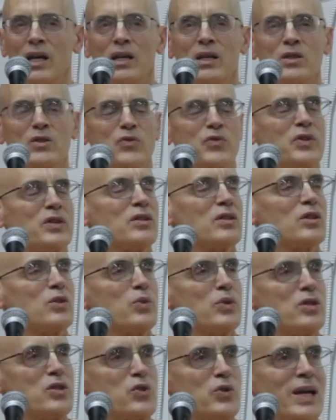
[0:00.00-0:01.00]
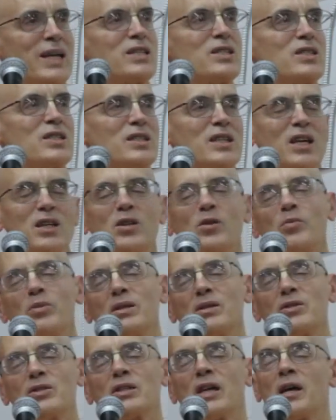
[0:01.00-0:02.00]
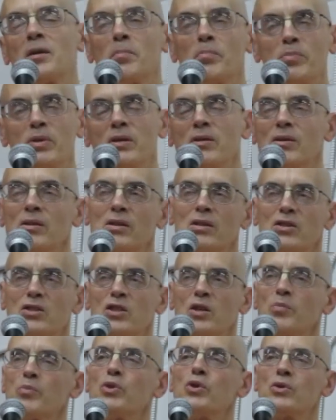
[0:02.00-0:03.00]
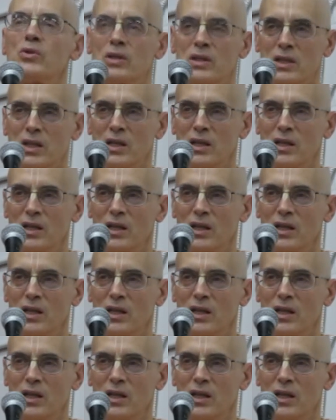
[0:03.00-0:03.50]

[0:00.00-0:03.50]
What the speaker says: It's filled with transcendental bliss and peerless purity.